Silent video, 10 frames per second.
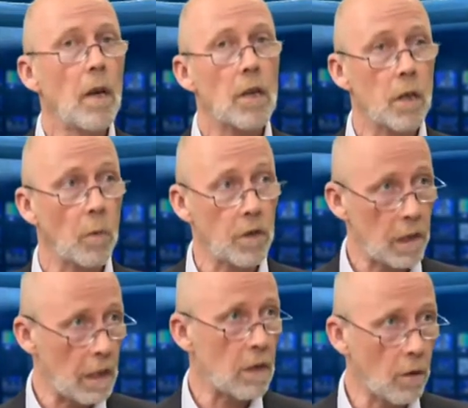So
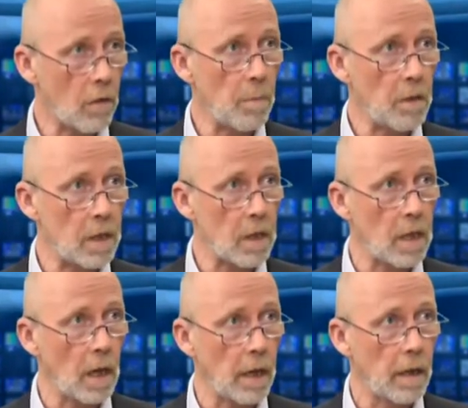once these agreements are
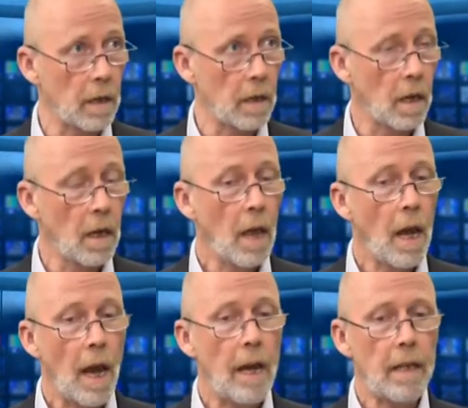signed,
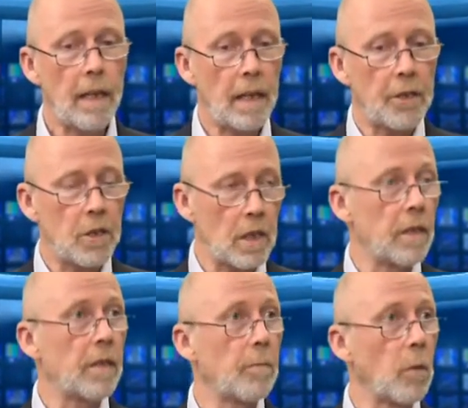any
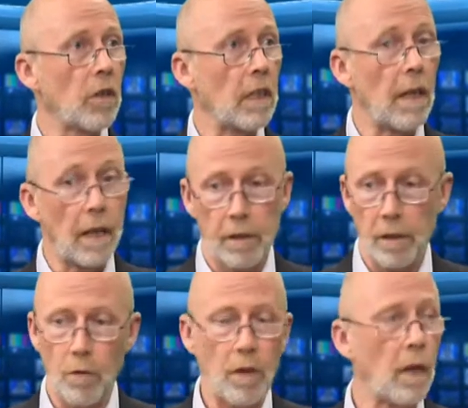legislative body like
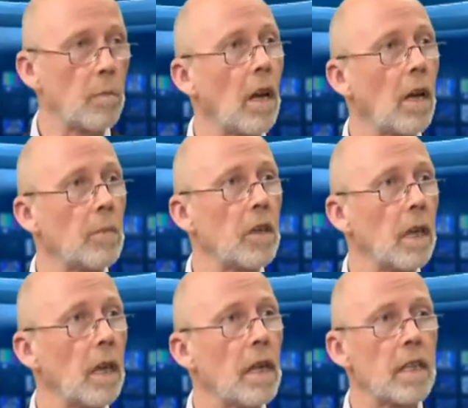the UK Parliament
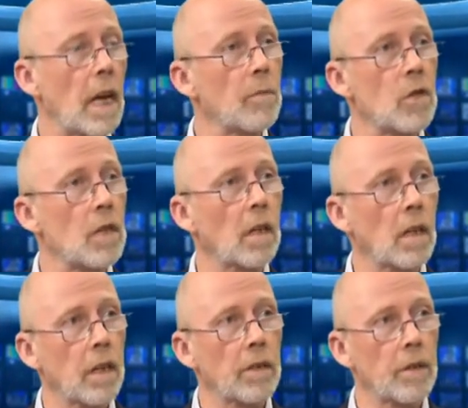is hamstrung,
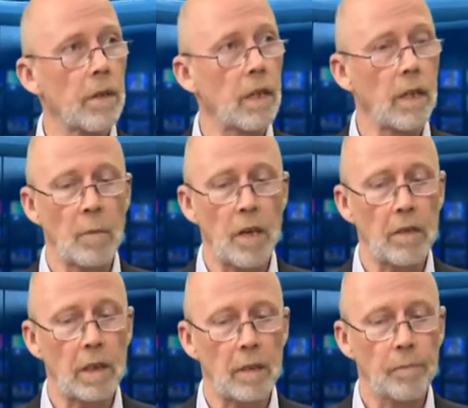can't do anything
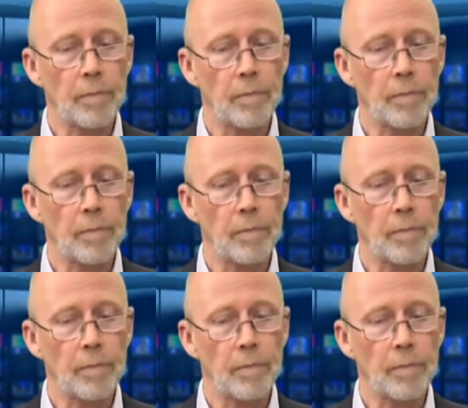about it.